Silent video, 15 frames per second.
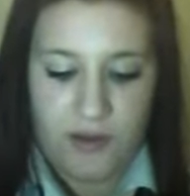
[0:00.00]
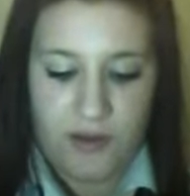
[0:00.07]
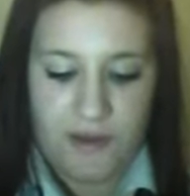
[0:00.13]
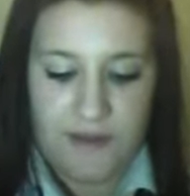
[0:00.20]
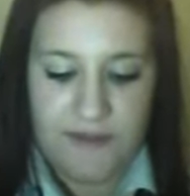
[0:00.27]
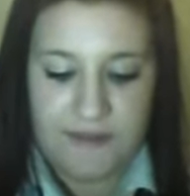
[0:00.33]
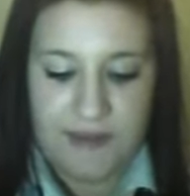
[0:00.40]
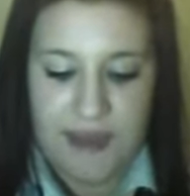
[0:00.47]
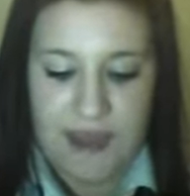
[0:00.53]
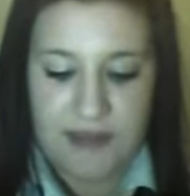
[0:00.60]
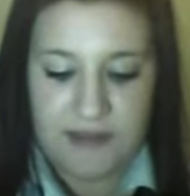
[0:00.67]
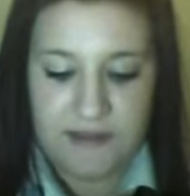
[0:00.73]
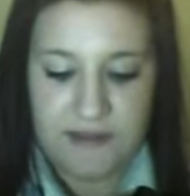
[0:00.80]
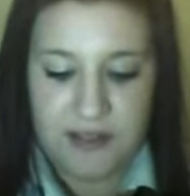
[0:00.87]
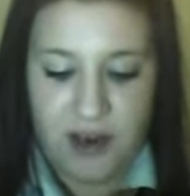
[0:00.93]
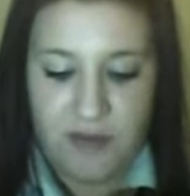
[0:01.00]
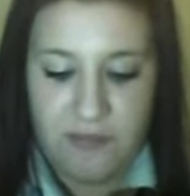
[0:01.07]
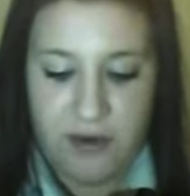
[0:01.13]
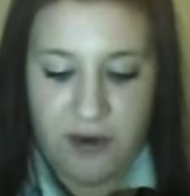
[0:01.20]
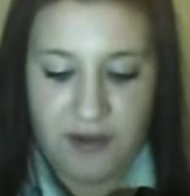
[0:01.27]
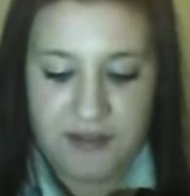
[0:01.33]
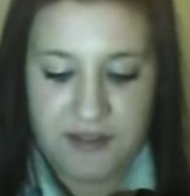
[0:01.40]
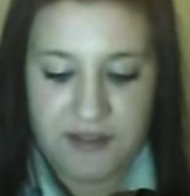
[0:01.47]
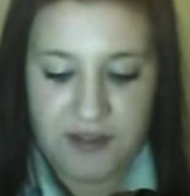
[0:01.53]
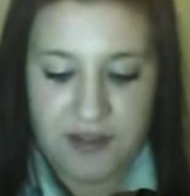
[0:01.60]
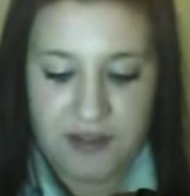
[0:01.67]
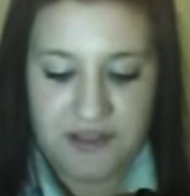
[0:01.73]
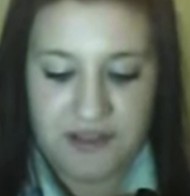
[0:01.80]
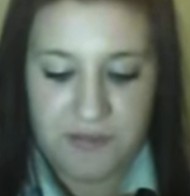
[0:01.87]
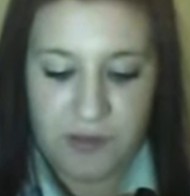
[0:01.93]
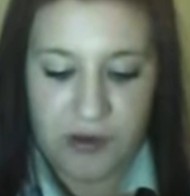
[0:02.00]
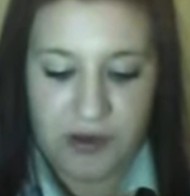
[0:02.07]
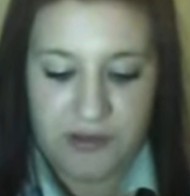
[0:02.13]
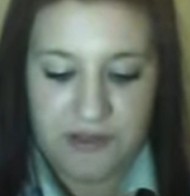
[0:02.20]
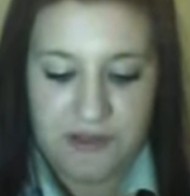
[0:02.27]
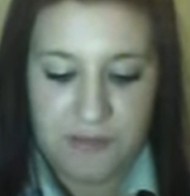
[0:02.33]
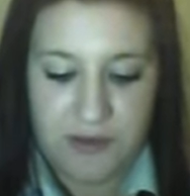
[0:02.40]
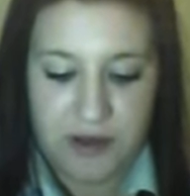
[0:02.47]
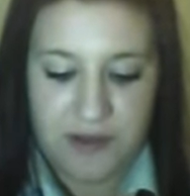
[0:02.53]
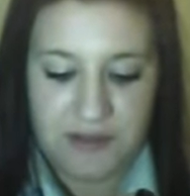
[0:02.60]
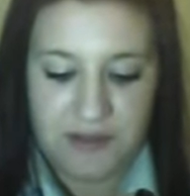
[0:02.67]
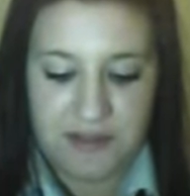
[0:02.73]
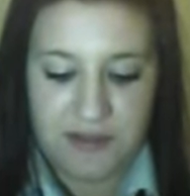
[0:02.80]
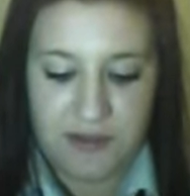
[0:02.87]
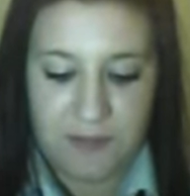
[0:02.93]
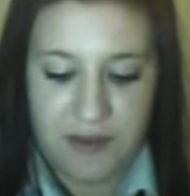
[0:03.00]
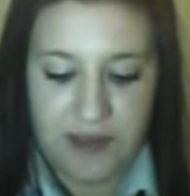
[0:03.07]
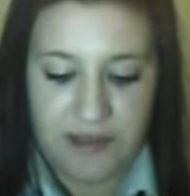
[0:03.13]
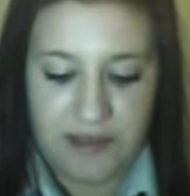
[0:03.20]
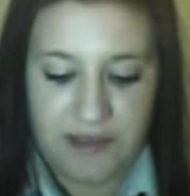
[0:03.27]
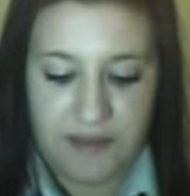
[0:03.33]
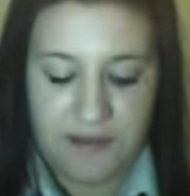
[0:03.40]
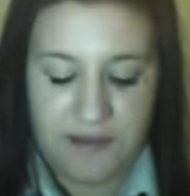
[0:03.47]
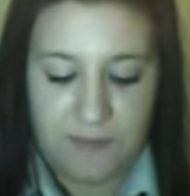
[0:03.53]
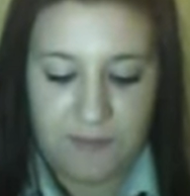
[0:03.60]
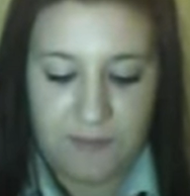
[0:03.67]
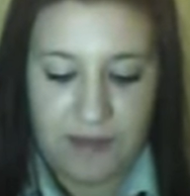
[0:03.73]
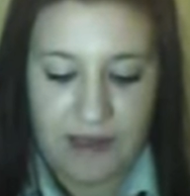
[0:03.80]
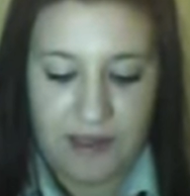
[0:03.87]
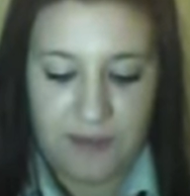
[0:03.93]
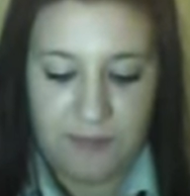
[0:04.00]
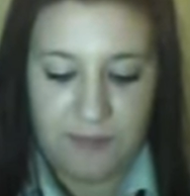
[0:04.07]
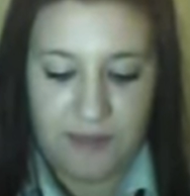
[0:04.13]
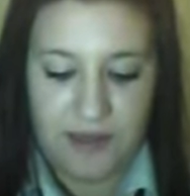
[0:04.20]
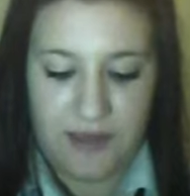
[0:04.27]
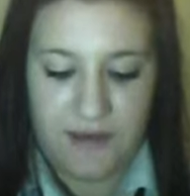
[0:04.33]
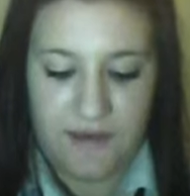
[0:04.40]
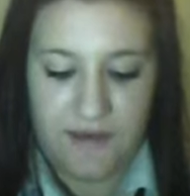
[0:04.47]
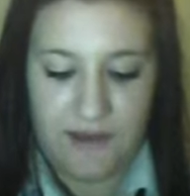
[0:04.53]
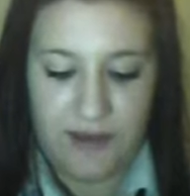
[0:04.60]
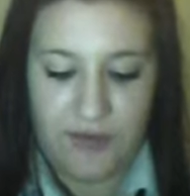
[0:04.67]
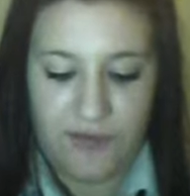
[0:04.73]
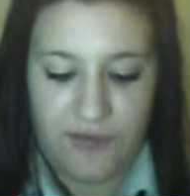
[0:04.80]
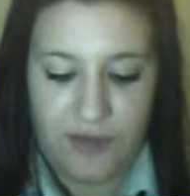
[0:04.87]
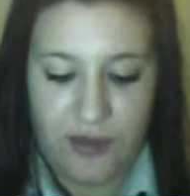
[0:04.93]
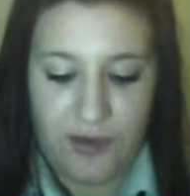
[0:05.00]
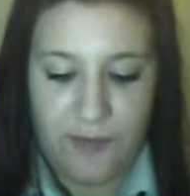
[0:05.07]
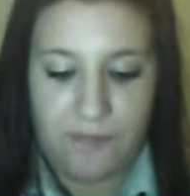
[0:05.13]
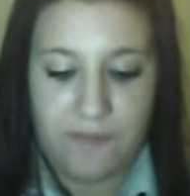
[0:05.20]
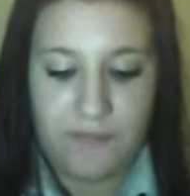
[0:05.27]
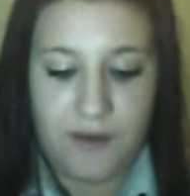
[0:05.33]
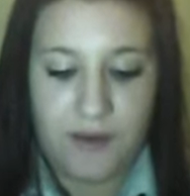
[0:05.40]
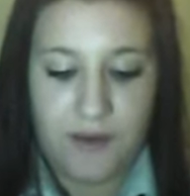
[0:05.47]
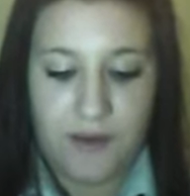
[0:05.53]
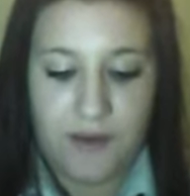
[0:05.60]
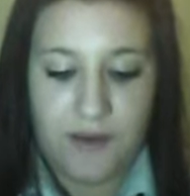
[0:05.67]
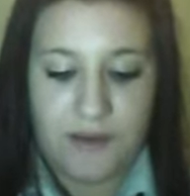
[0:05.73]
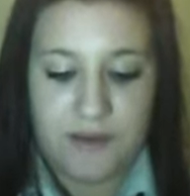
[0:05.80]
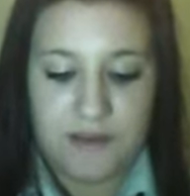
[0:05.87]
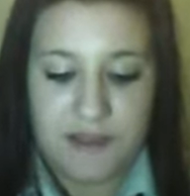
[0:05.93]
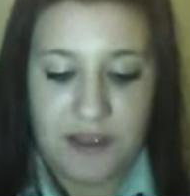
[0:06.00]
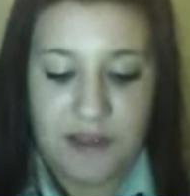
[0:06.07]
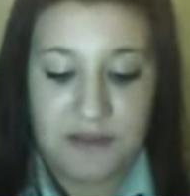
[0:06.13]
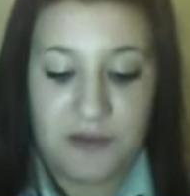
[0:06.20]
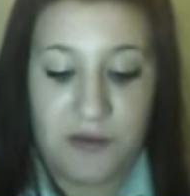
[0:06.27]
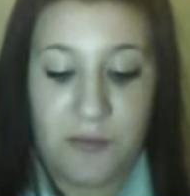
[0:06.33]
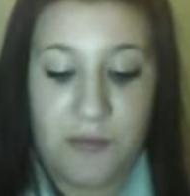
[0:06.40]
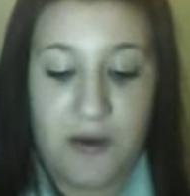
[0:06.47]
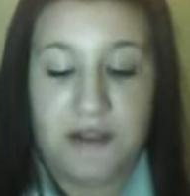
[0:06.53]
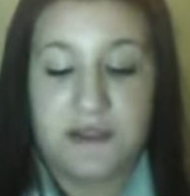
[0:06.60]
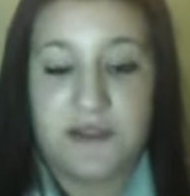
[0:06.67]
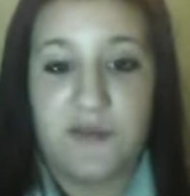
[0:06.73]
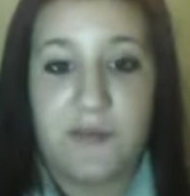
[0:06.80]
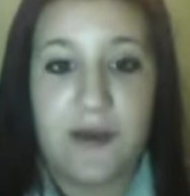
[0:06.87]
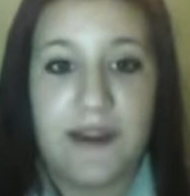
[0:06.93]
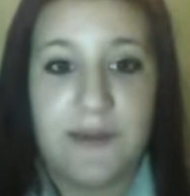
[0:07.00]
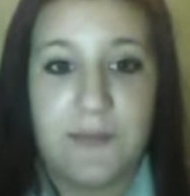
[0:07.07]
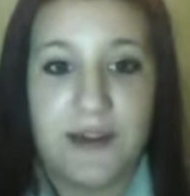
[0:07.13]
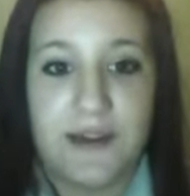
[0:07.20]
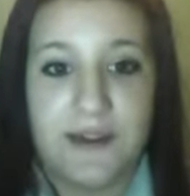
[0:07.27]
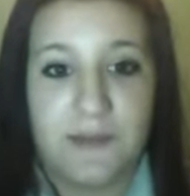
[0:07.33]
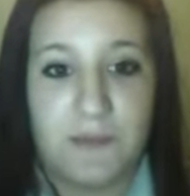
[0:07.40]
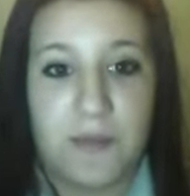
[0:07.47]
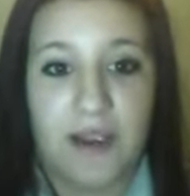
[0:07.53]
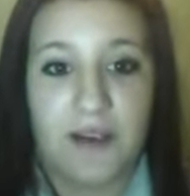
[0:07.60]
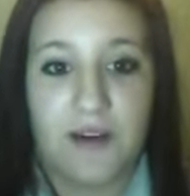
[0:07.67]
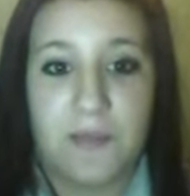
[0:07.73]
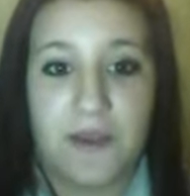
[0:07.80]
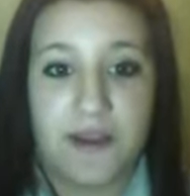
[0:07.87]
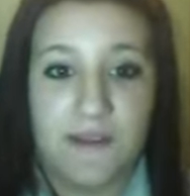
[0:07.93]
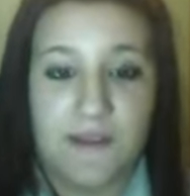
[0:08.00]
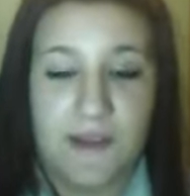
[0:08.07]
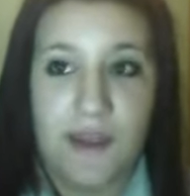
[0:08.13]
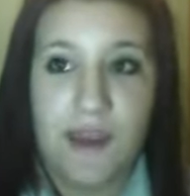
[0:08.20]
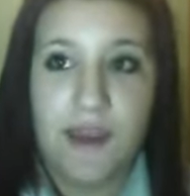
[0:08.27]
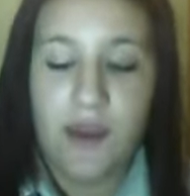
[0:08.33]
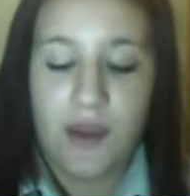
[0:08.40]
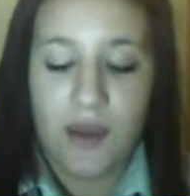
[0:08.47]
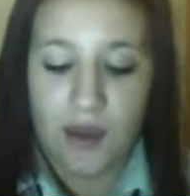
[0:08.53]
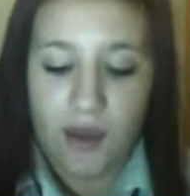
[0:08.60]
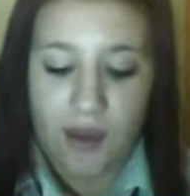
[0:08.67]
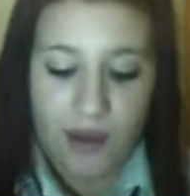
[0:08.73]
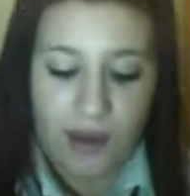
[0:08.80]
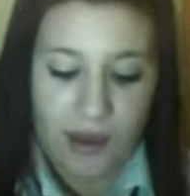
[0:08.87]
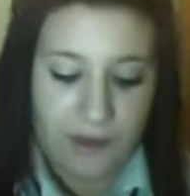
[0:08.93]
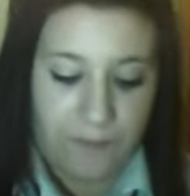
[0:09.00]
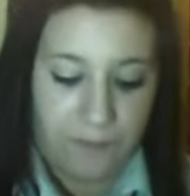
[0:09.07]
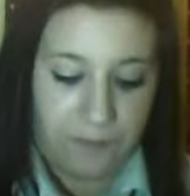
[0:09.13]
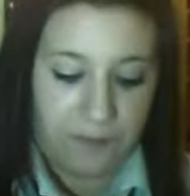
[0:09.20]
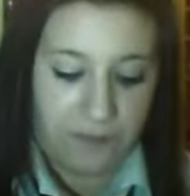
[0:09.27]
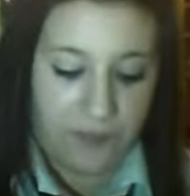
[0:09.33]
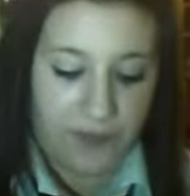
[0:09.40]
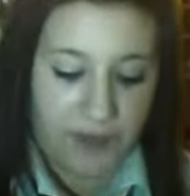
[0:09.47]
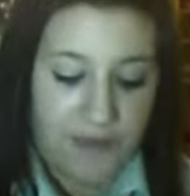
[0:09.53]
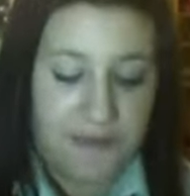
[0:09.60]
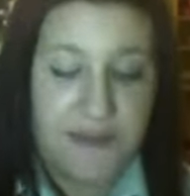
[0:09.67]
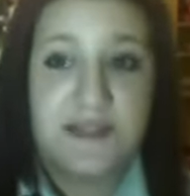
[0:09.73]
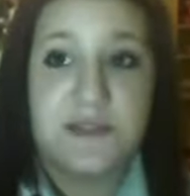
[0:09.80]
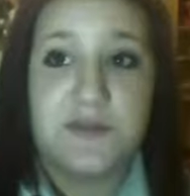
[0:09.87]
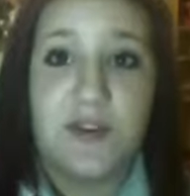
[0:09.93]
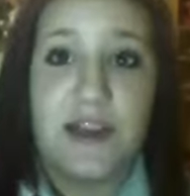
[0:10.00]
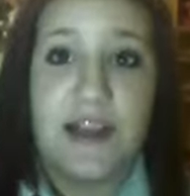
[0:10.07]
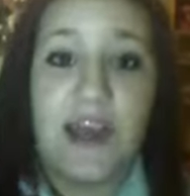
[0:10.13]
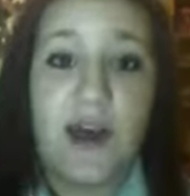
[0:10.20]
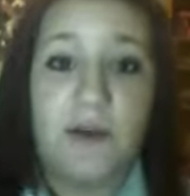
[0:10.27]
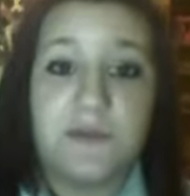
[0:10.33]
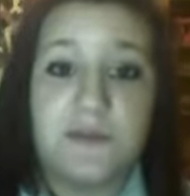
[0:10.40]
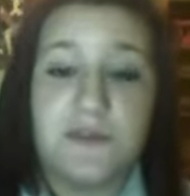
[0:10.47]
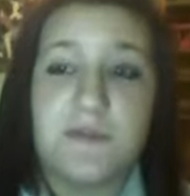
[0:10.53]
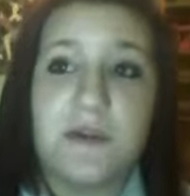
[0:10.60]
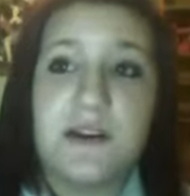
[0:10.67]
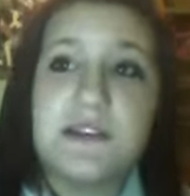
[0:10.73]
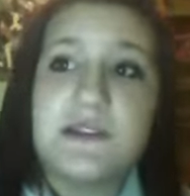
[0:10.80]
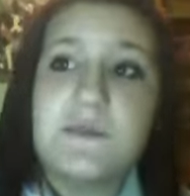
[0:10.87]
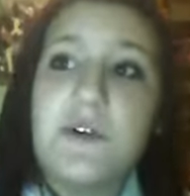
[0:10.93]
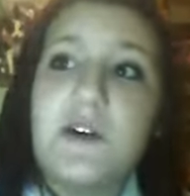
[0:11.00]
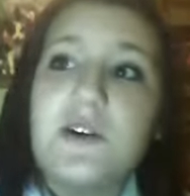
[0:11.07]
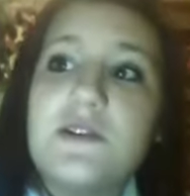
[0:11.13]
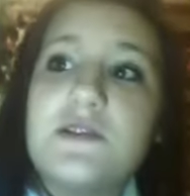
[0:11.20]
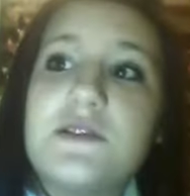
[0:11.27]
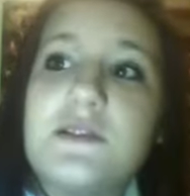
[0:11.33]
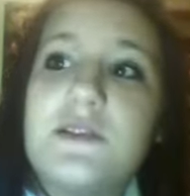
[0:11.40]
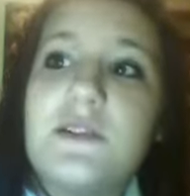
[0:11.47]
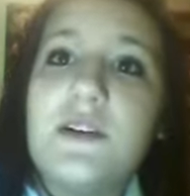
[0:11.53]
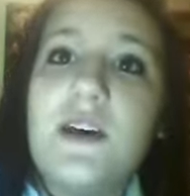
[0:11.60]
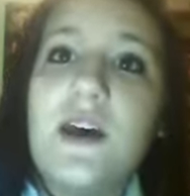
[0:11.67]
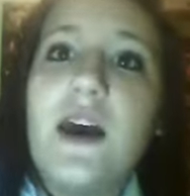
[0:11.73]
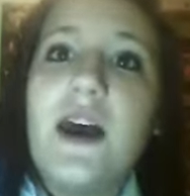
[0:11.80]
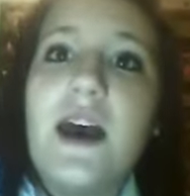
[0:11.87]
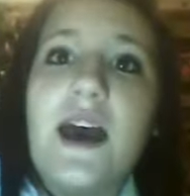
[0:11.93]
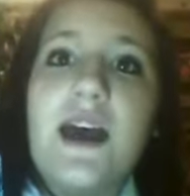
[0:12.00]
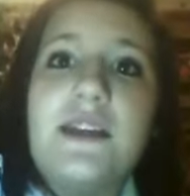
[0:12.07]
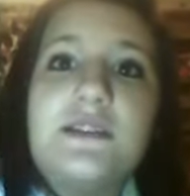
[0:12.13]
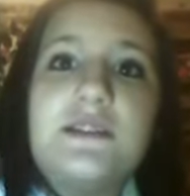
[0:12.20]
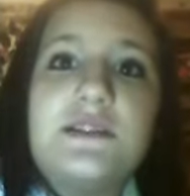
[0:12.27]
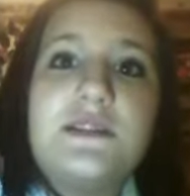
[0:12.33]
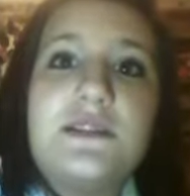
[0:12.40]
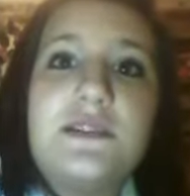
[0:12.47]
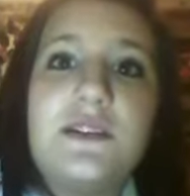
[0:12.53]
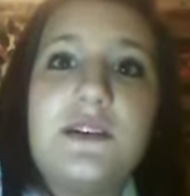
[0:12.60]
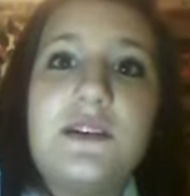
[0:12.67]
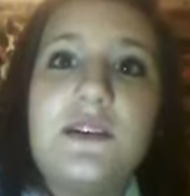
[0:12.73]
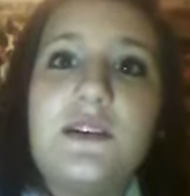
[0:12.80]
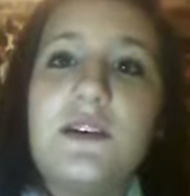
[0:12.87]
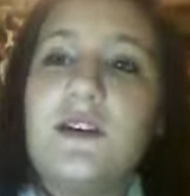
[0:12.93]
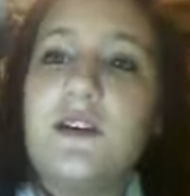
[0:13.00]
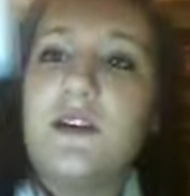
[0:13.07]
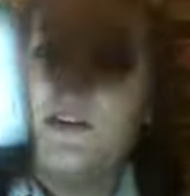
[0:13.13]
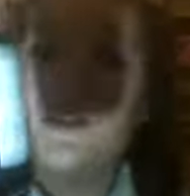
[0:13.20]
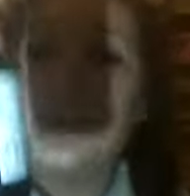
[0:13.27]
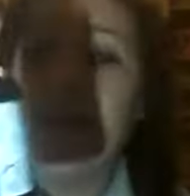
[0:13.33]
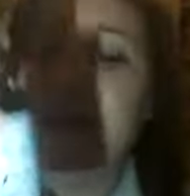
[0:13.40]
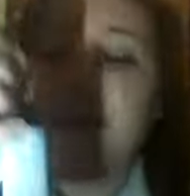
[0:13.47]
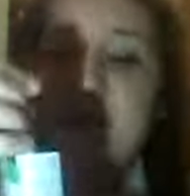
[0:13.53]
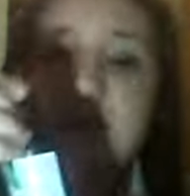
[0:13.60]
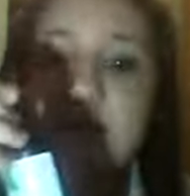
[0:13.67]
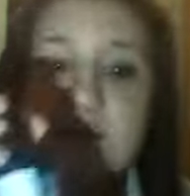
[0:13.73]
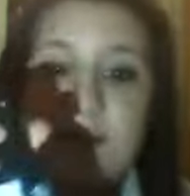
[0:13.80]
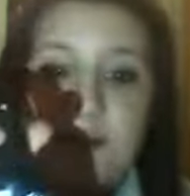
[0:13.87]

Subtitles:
It says don't mask those spots, mask the magnanimity of them. So it's called Mask of Magnanimity, and this really helped with my spots. And this,